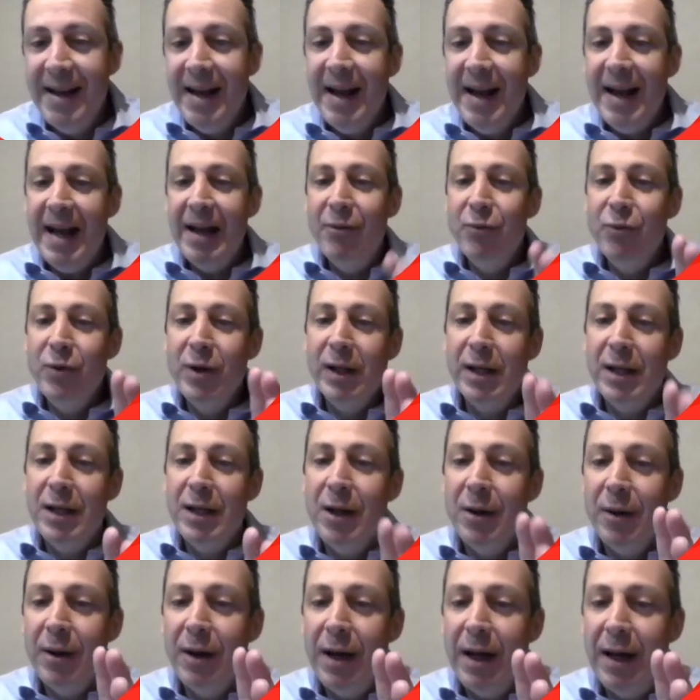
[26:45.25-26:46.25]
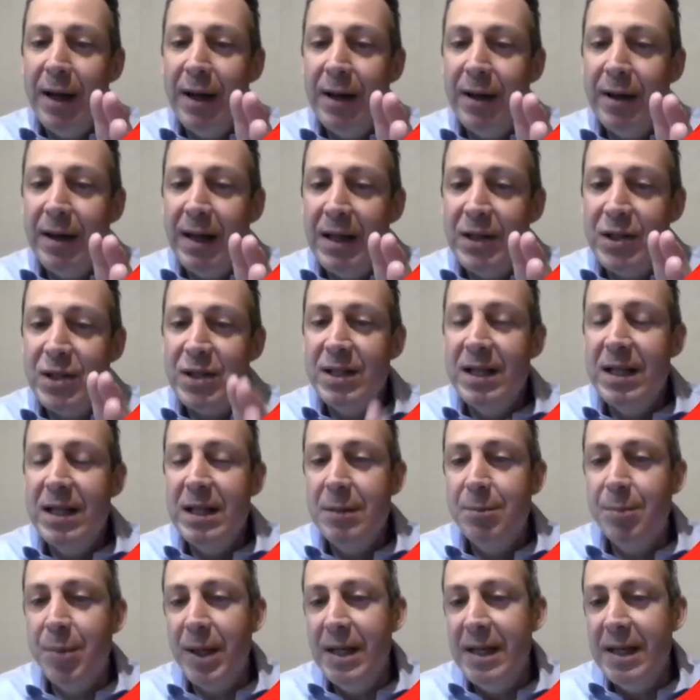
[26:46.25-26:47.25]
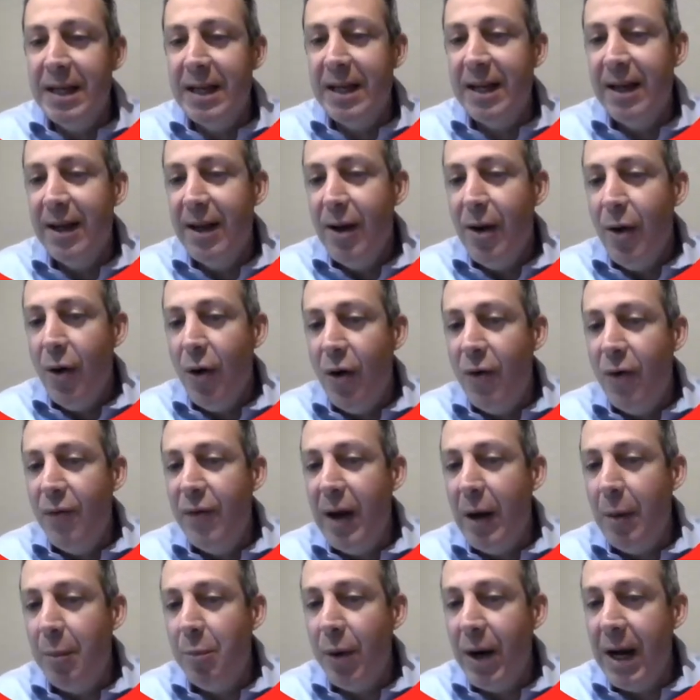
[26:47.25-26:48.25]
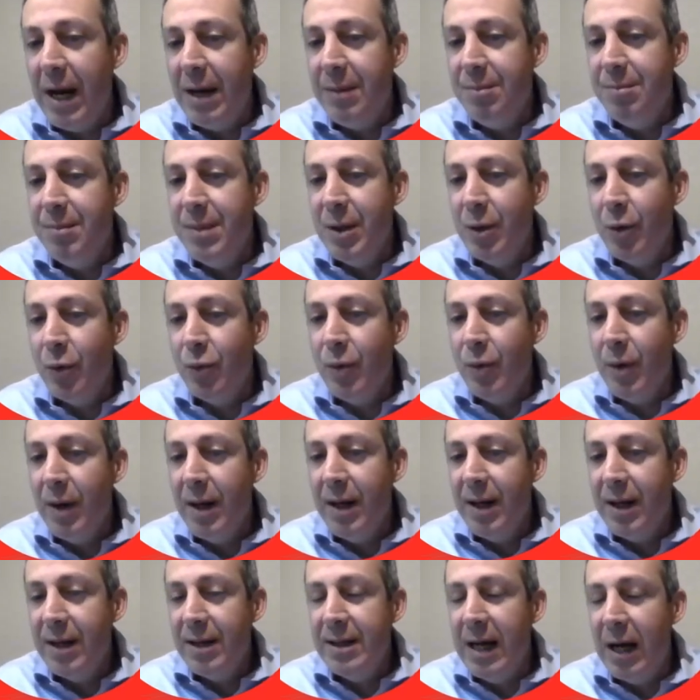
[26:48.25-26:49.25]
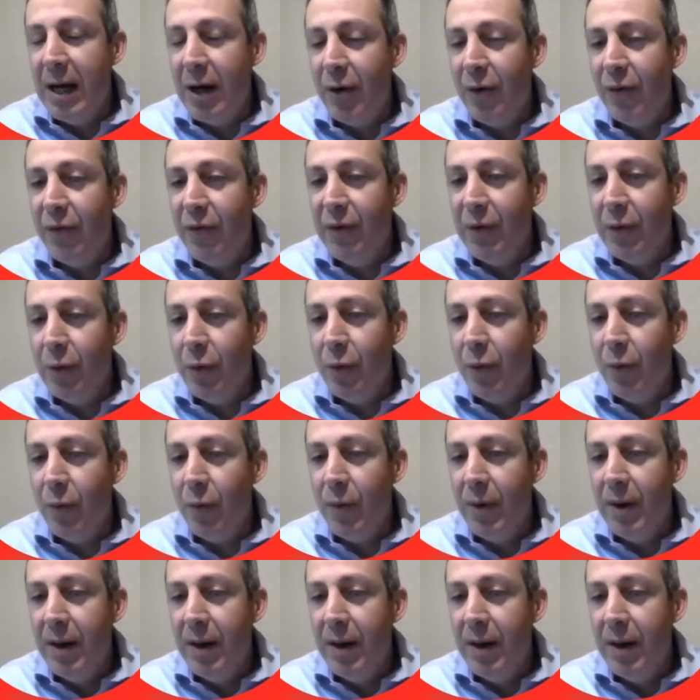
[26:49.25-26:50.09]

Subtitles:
and really a sneak peek of our Bradmill Yarraville